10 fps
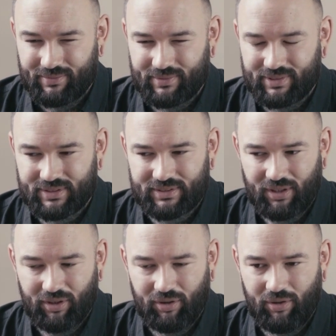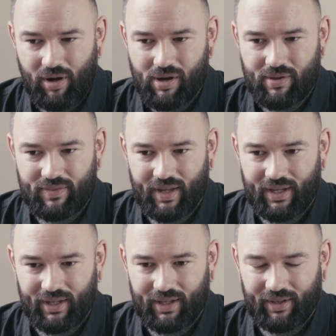So
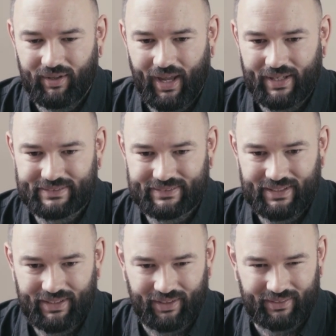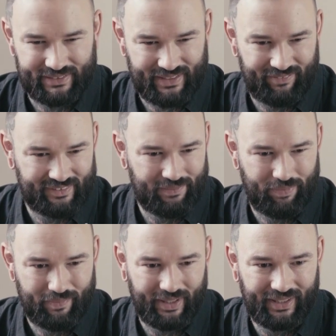the aesthetic, does it have a deeper
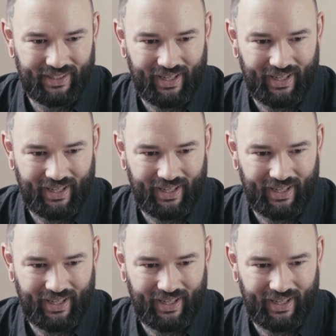meaning?